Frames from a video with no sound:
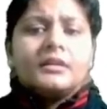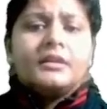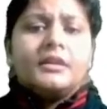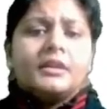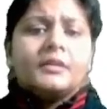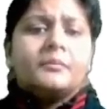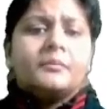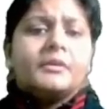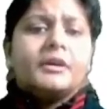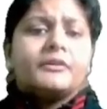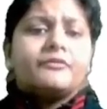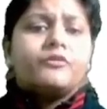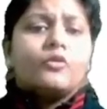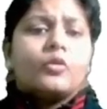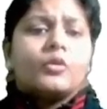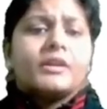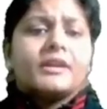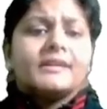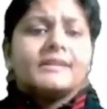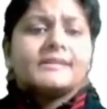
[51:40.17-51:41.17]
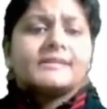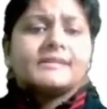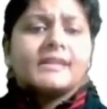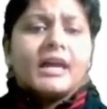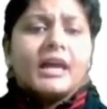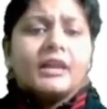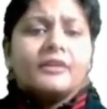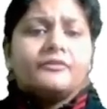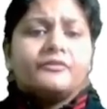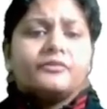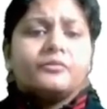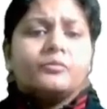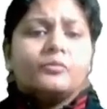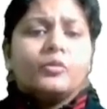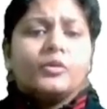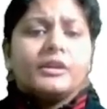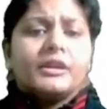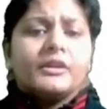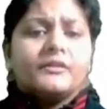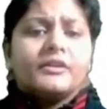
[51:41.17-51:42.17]
Number 4 is
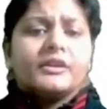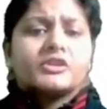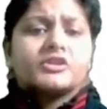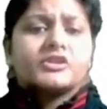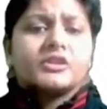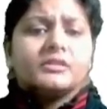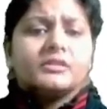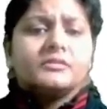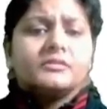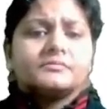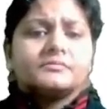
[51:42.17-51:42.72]
self-motivation.